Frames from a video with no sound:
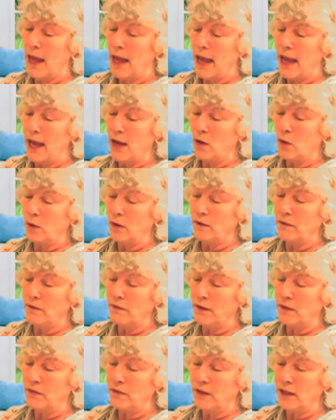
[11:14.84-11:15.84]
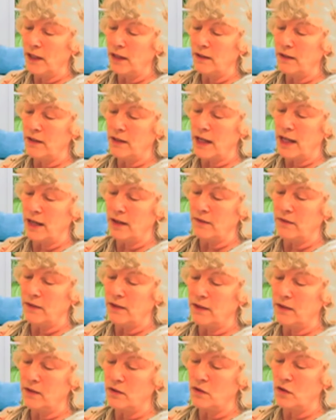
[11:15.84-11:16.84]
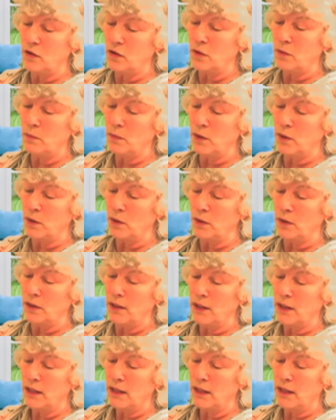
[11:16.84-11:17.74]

And on the 15th day of this new moon